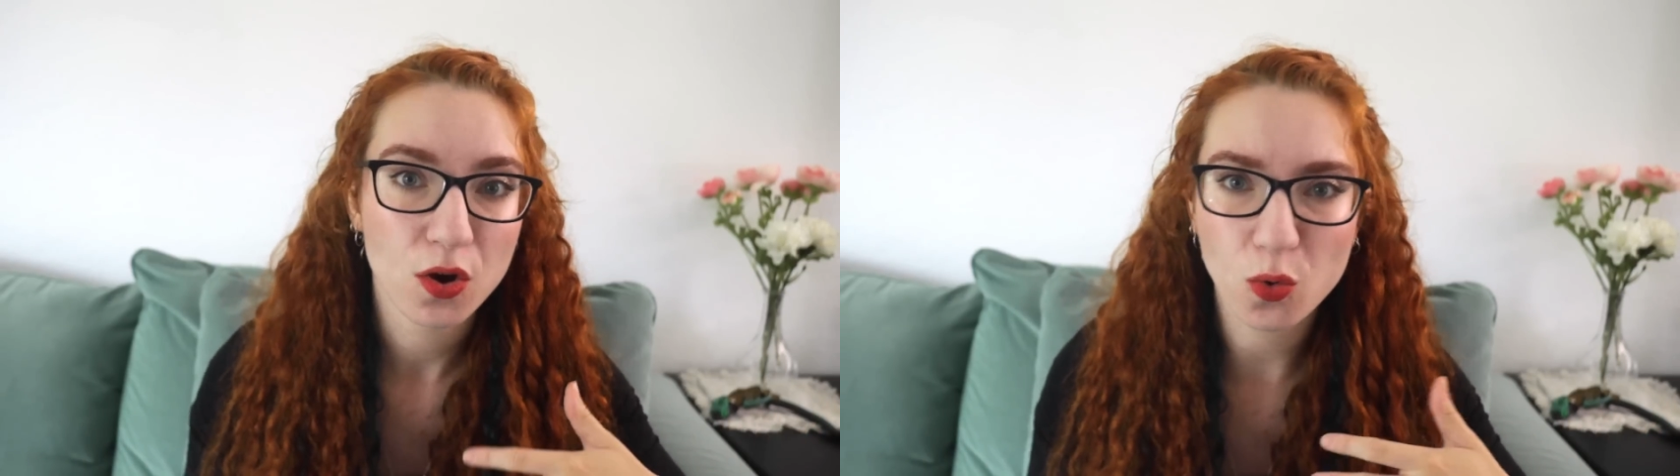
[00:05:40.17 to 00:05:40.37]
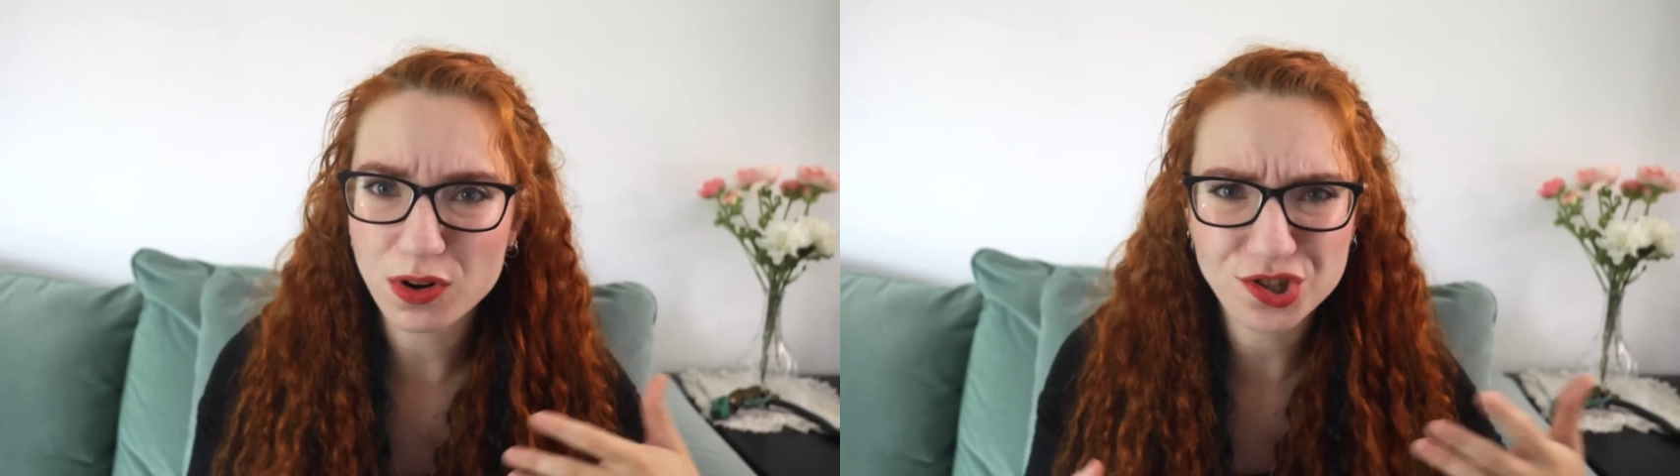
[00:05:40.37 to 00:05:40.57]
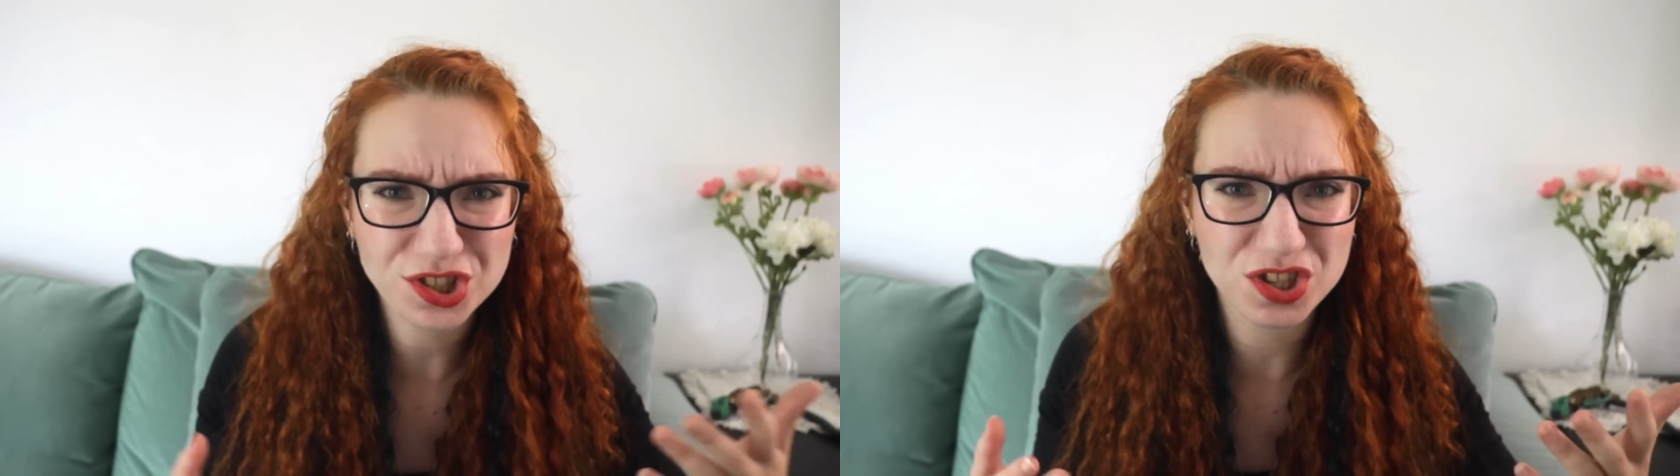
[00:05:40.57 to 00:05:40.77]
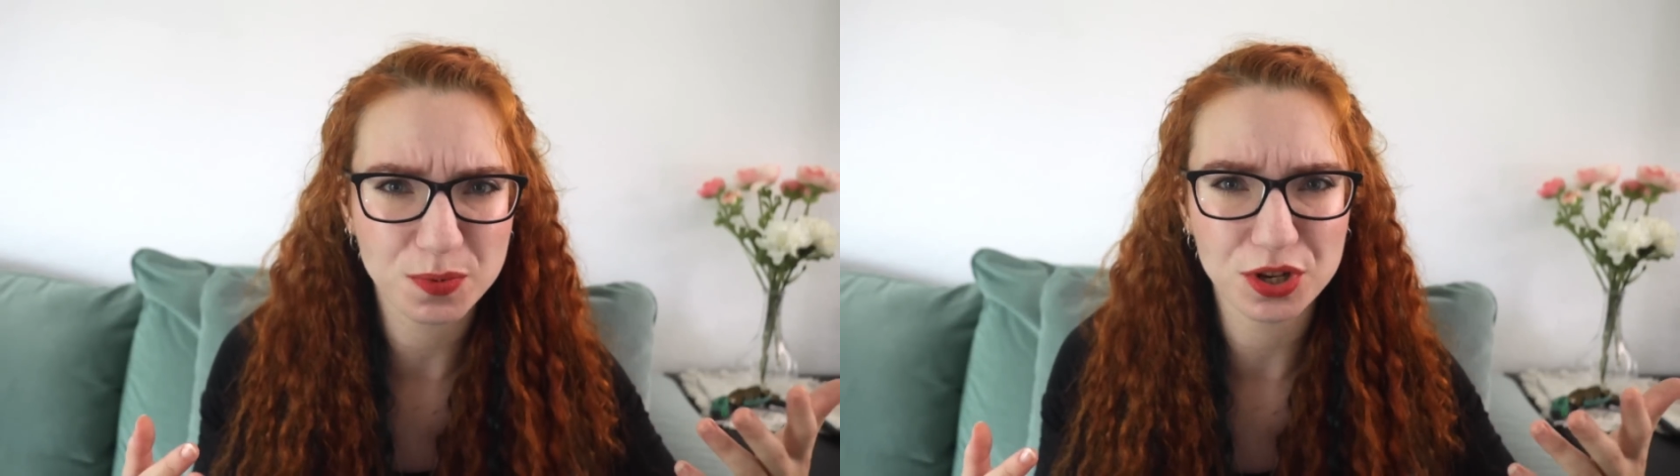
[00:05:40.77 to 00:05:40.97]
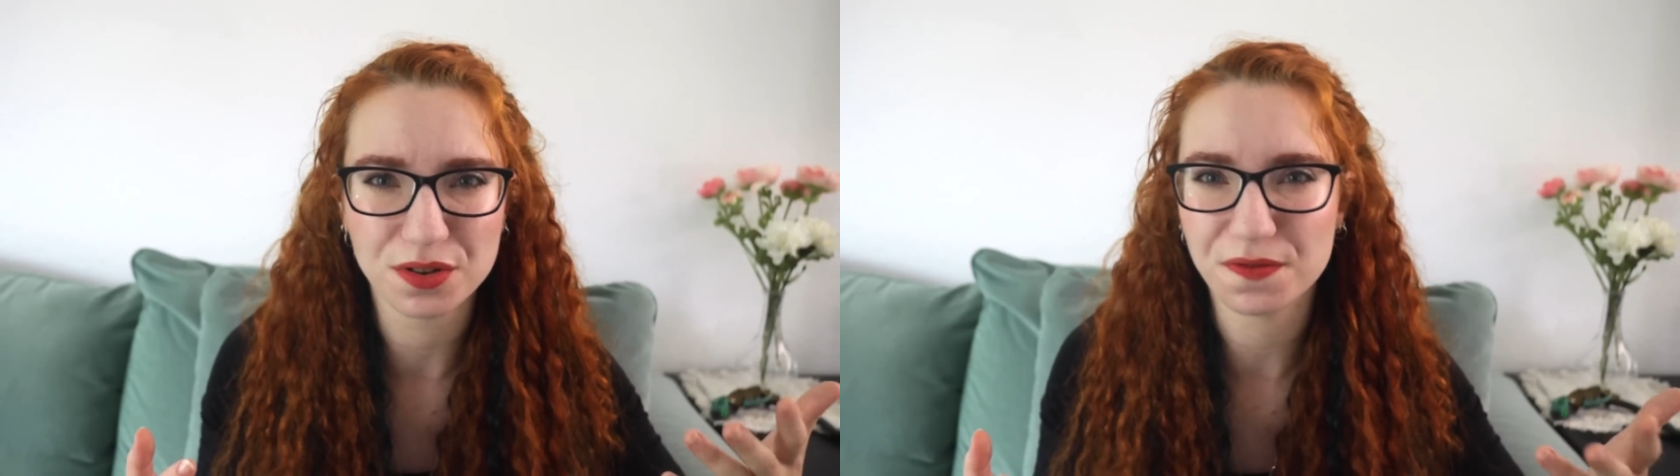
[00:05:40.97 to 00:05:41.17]
Or just
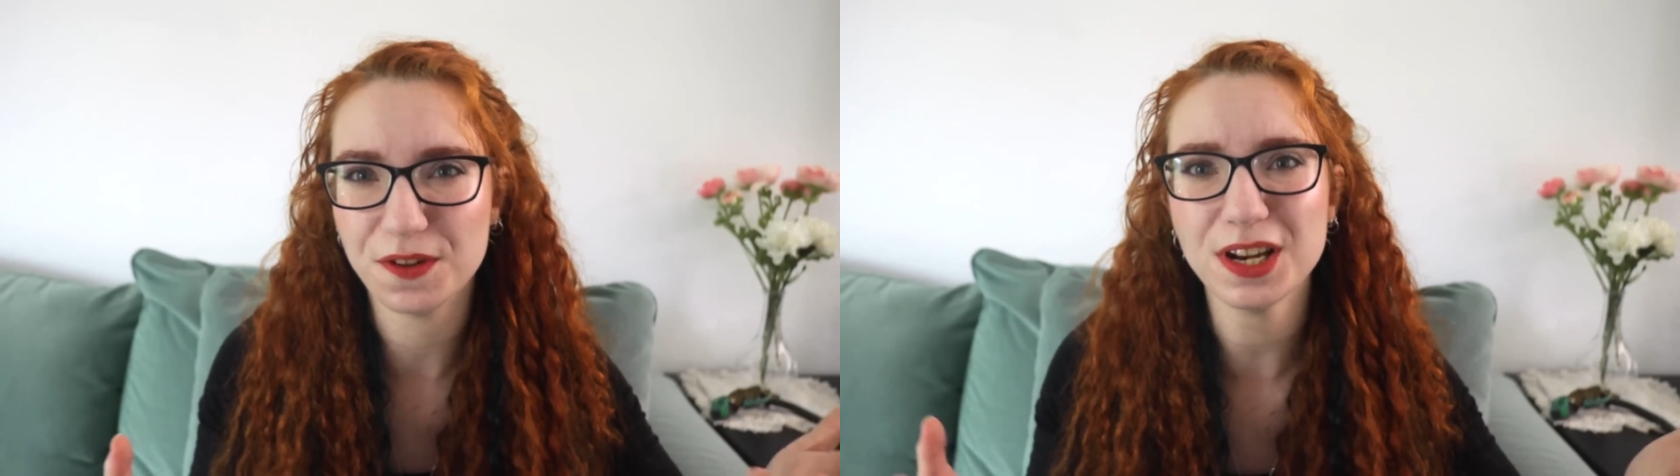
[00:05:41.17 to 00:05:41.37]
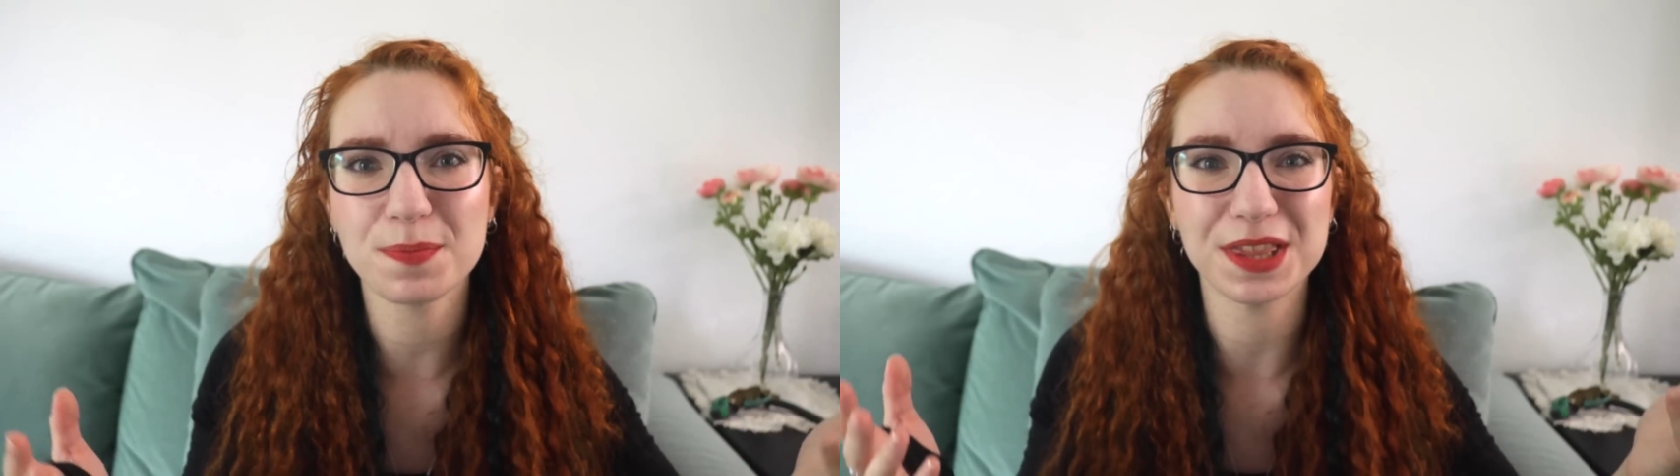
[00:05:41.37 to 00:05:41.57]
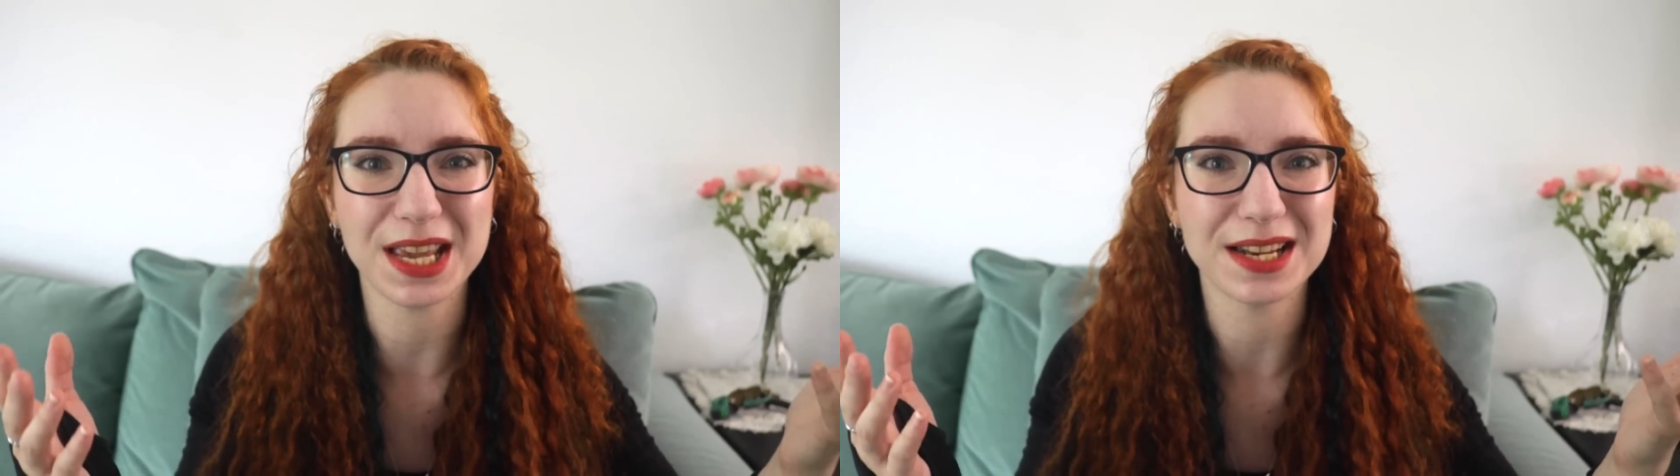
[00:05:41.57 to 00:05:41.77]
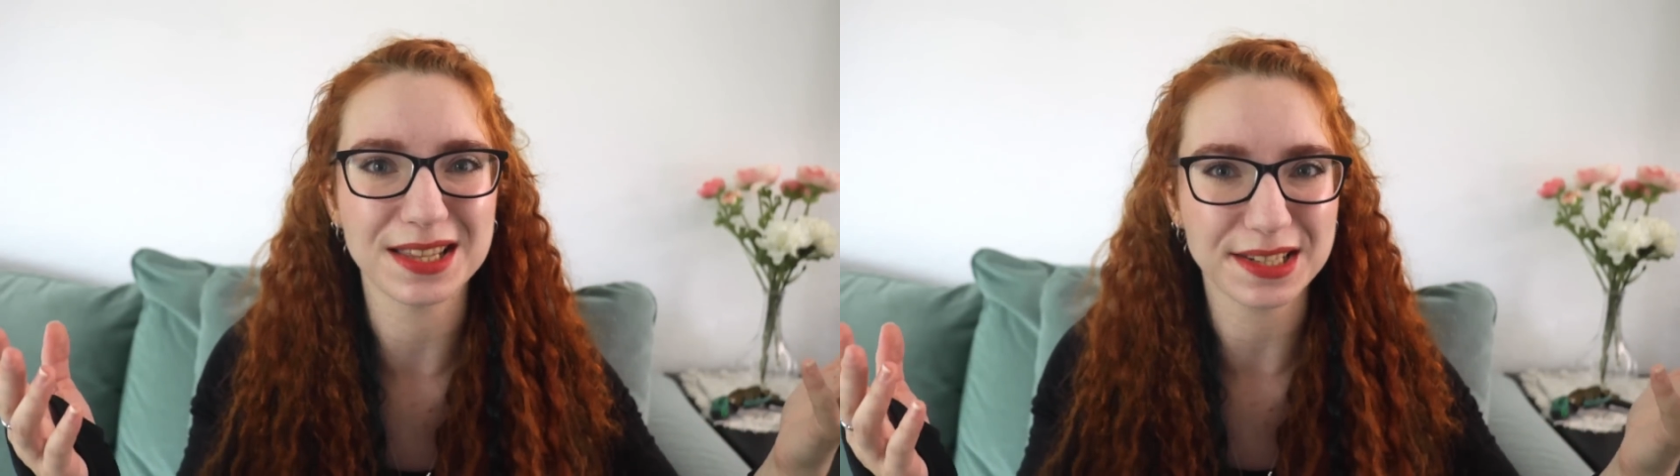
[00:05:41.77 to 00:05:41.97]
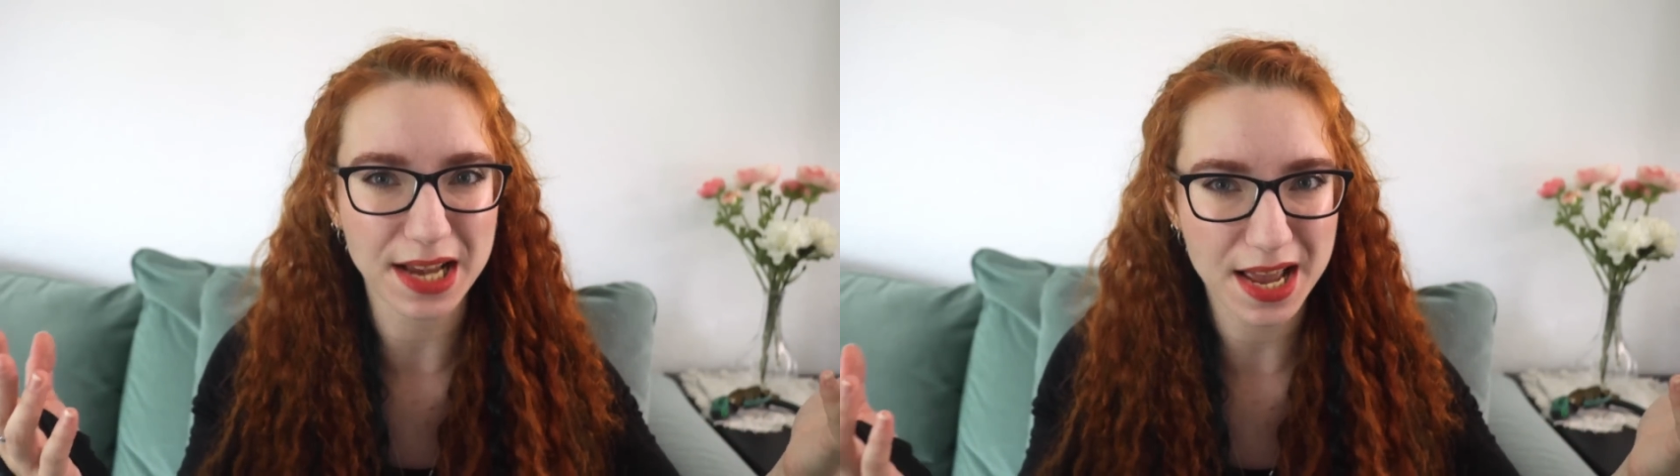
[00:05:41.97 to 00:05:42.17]
to put your feet up at the end
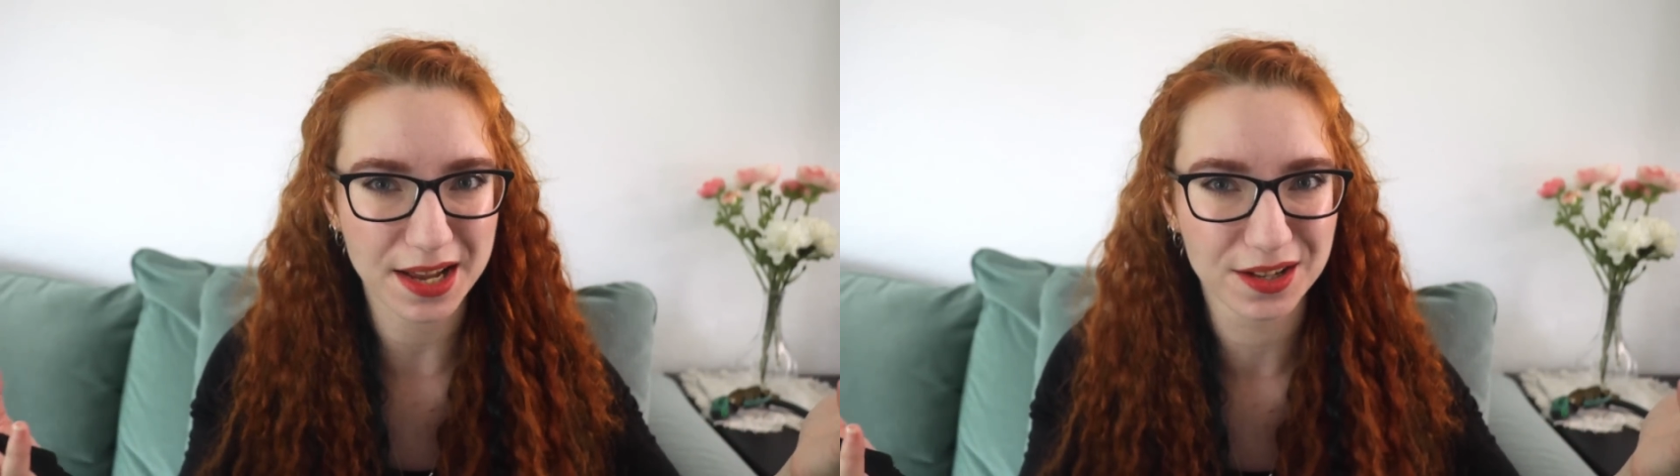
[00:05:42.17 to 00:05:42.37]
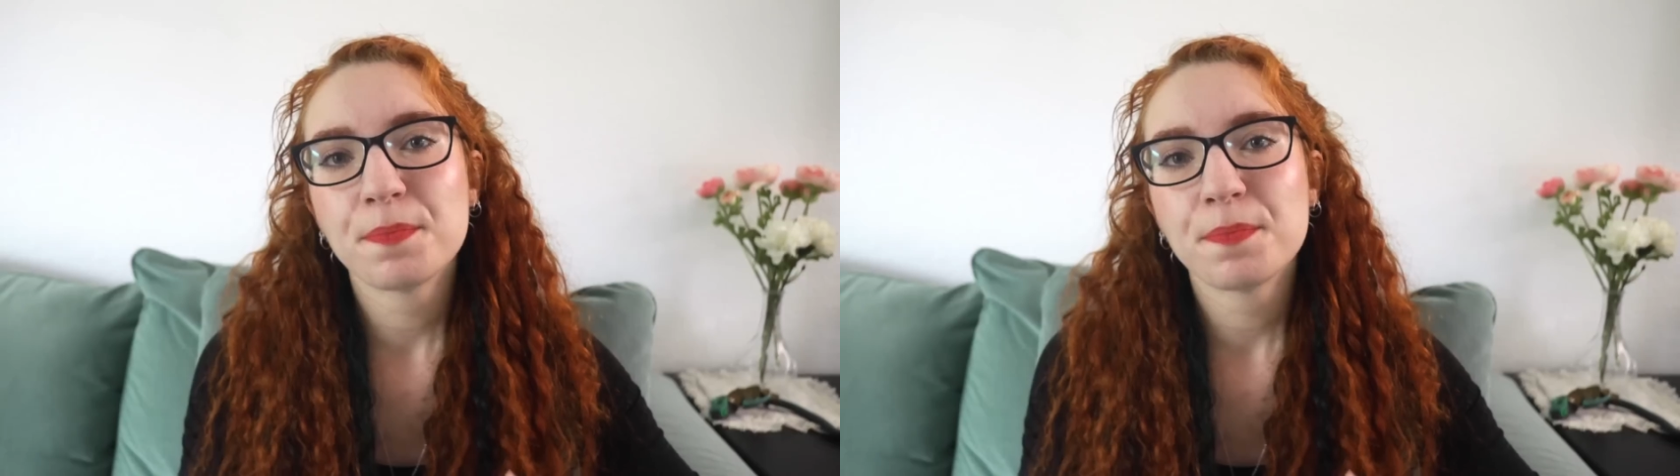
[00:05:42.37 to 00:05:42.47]
of the day.